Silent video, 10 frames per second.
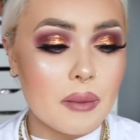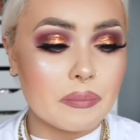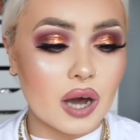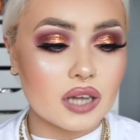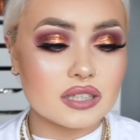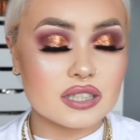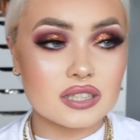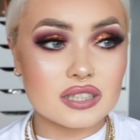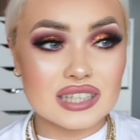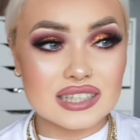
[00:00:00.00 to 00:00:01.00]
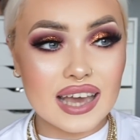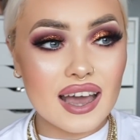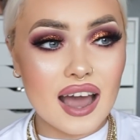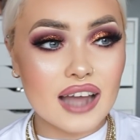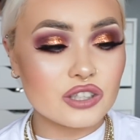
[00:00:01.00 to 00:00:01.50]
But
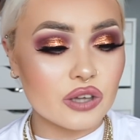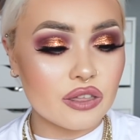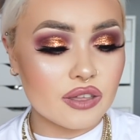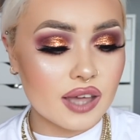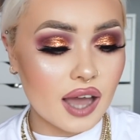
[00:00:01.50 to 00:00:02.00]
yeah, I do think it